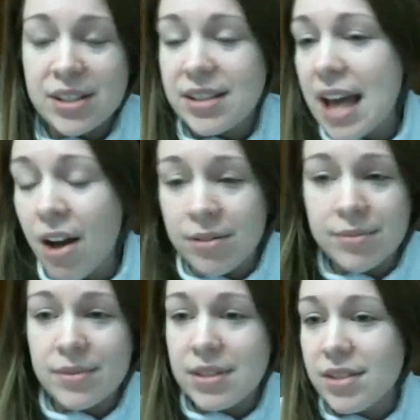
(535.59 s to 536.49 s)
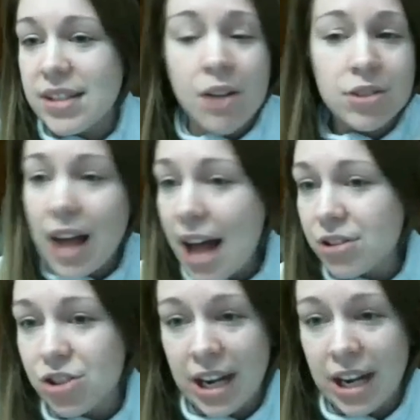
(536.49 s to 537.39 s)

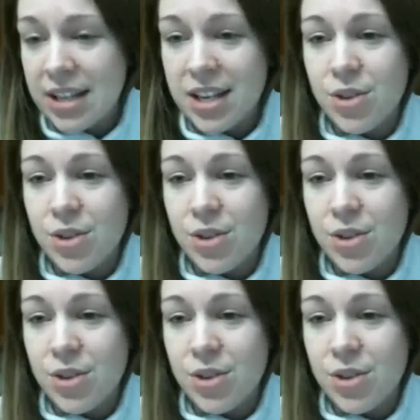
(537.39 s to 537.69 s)
SoundCloud training that